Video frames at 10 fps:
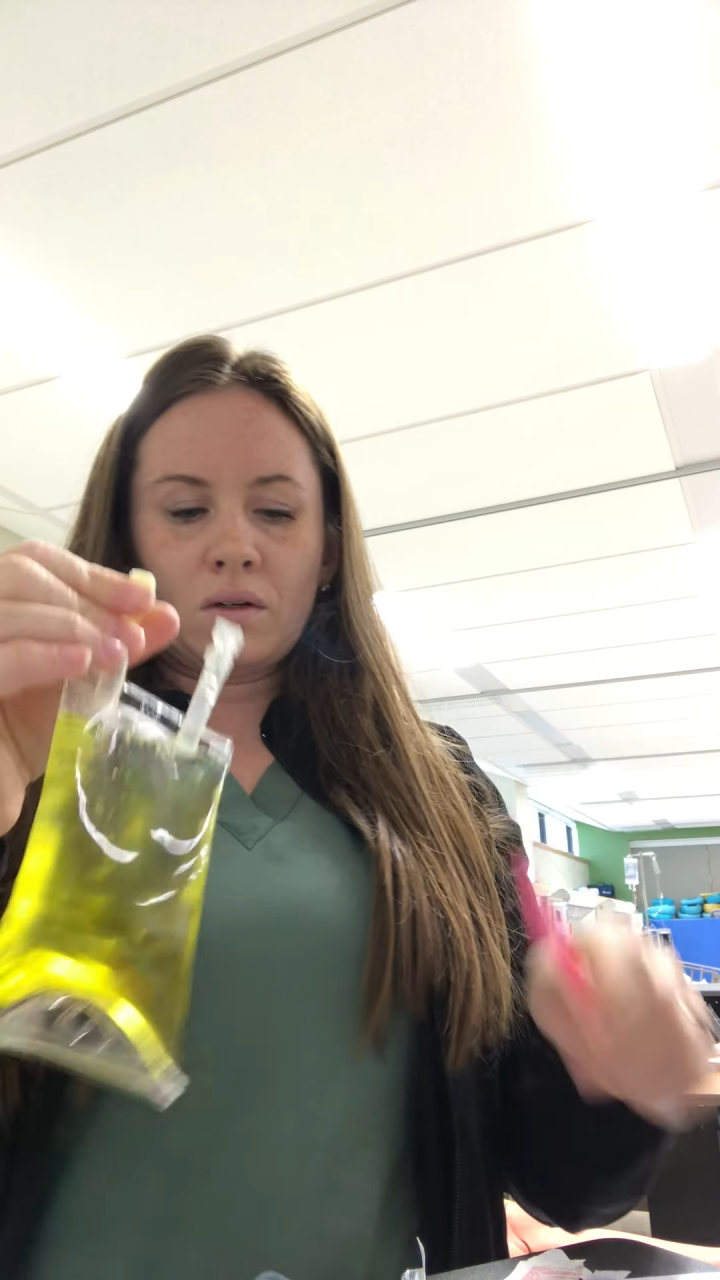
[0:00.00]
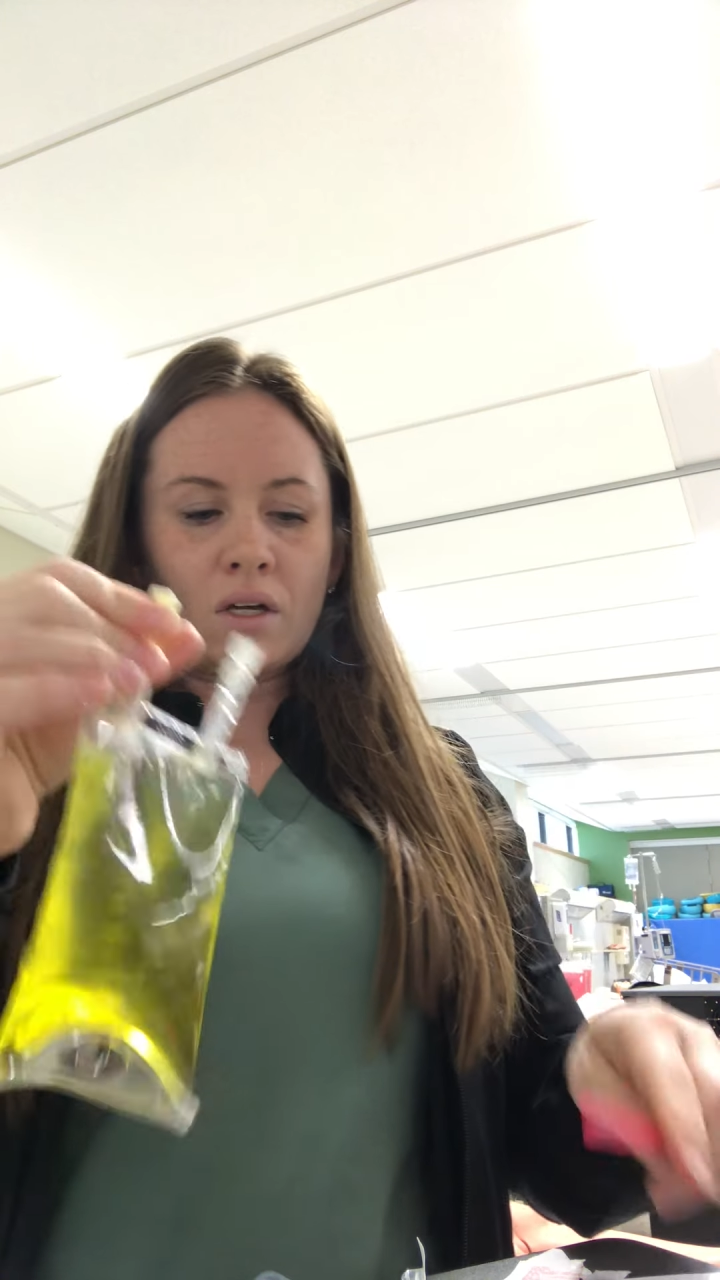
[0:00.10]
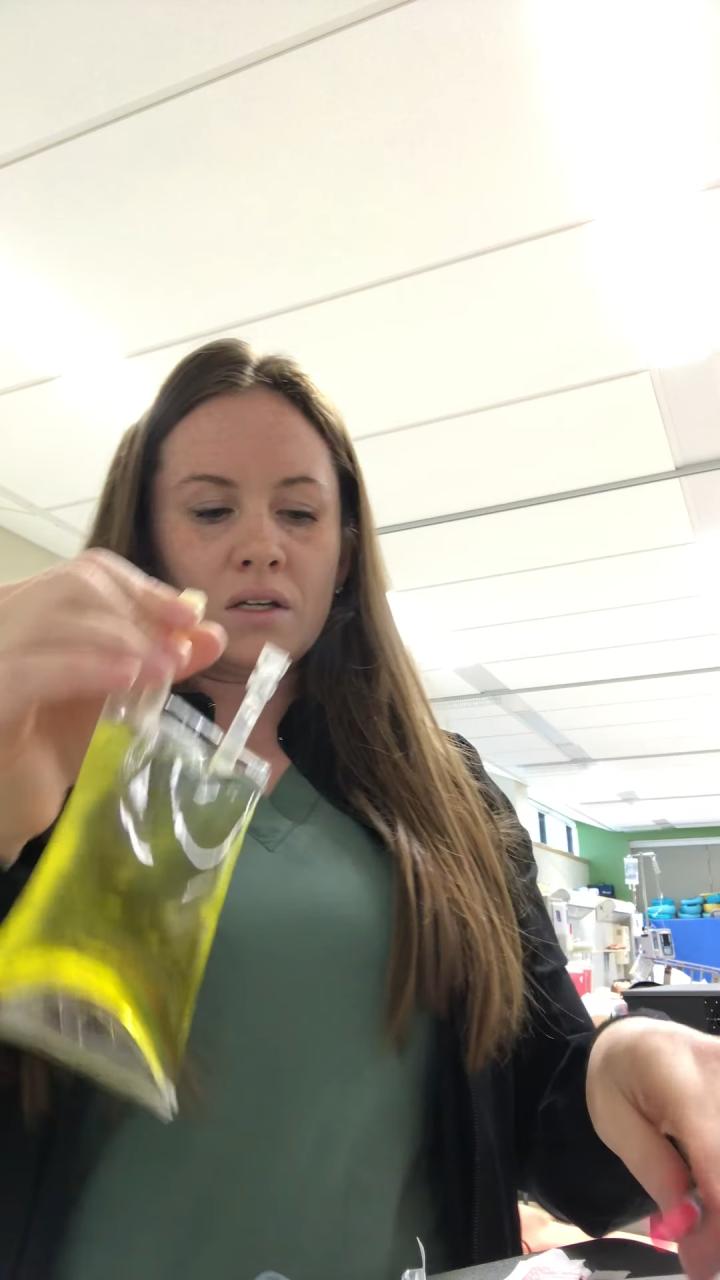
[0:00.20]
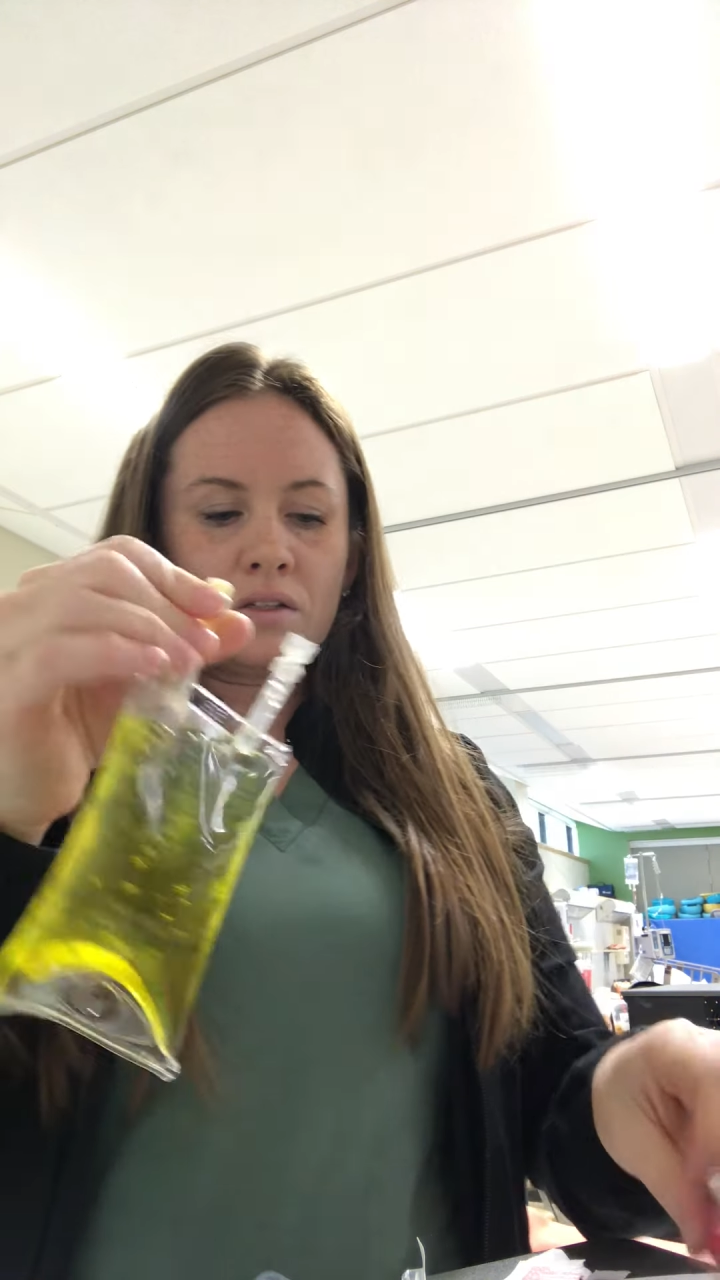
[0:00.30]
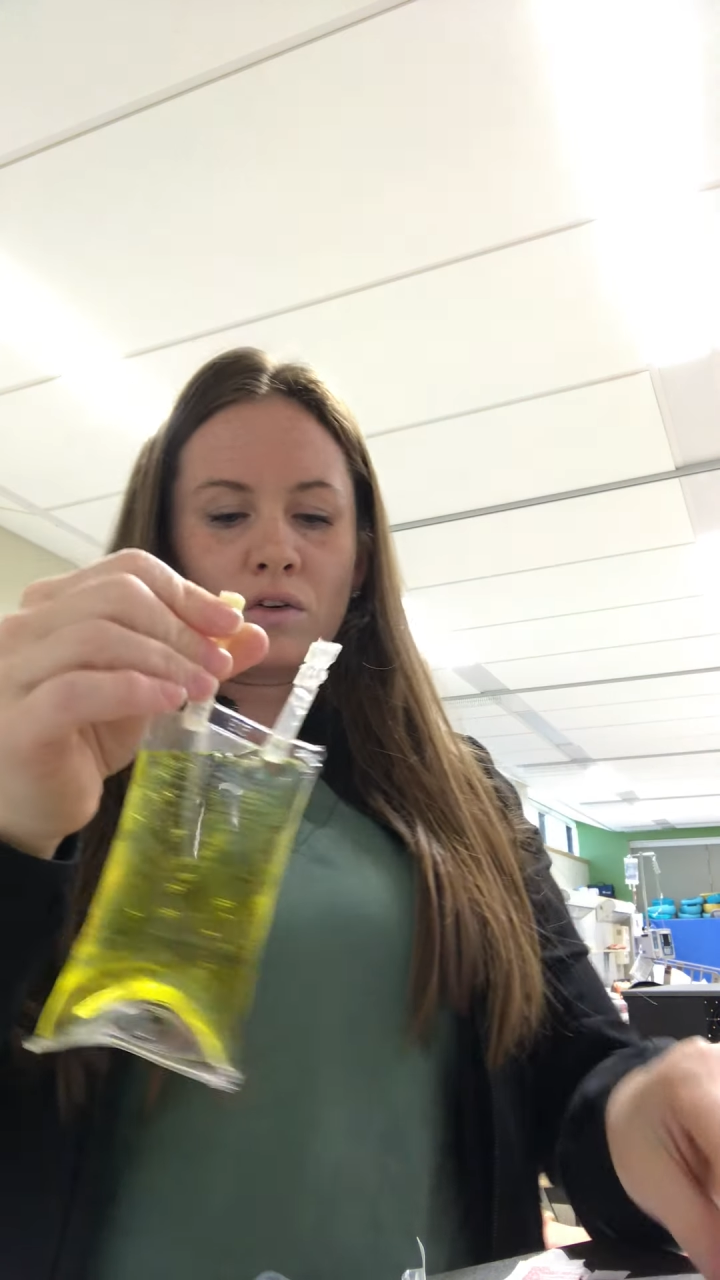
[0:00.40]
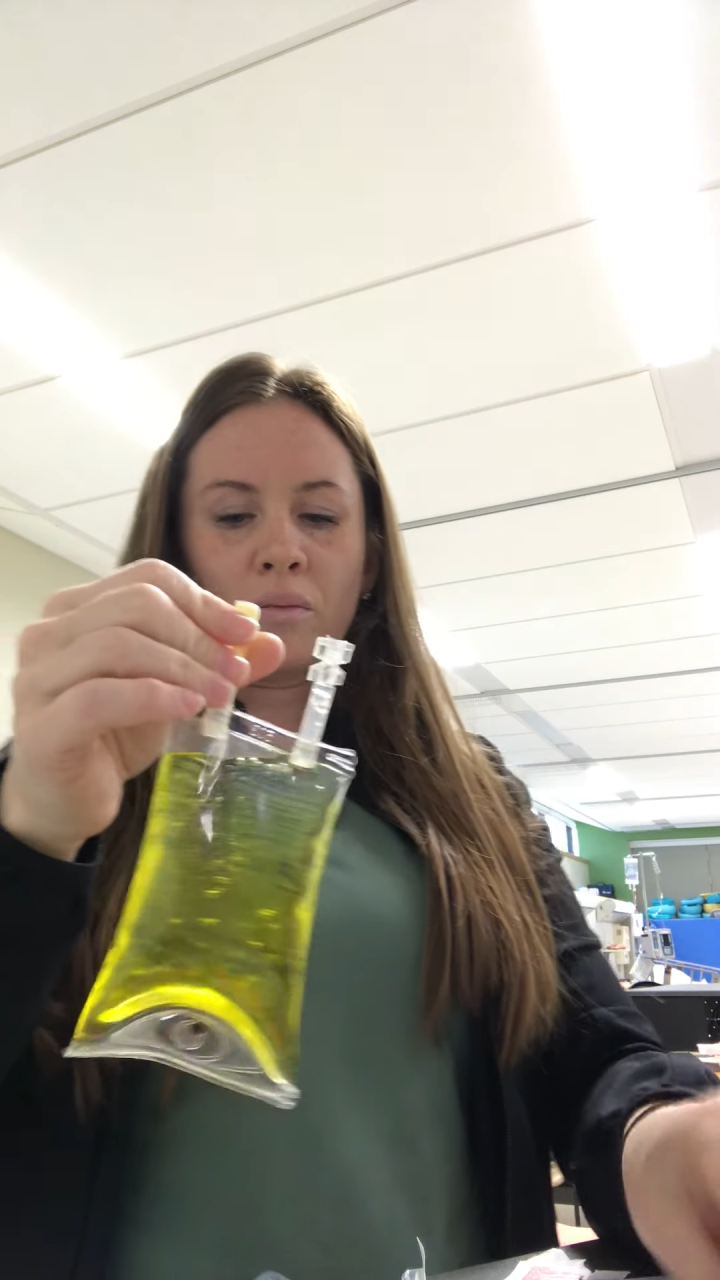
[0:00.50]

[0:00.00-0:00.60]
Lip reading: Okay, so our